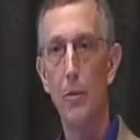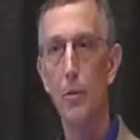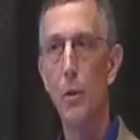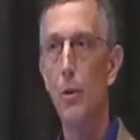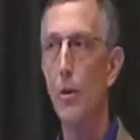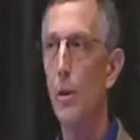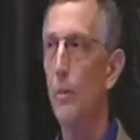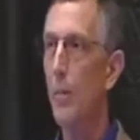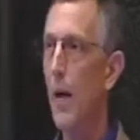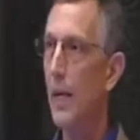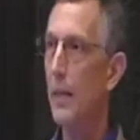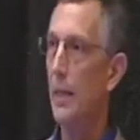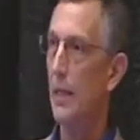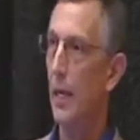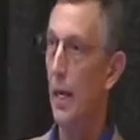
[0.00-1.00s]
role that
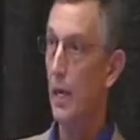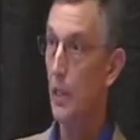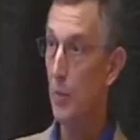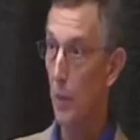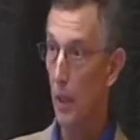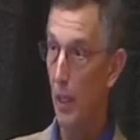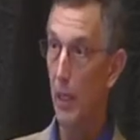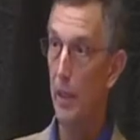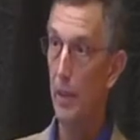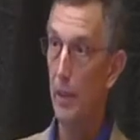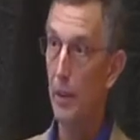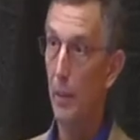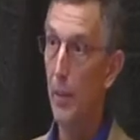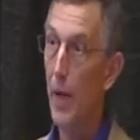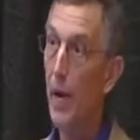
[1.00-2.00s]
BACnet has played
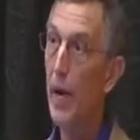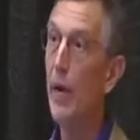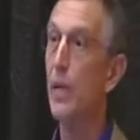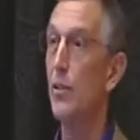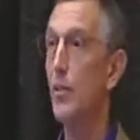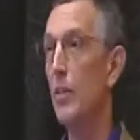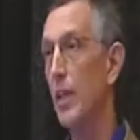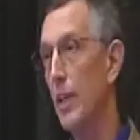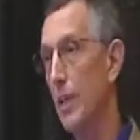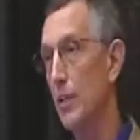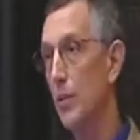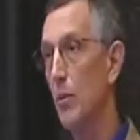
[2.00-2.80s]
in the past to get us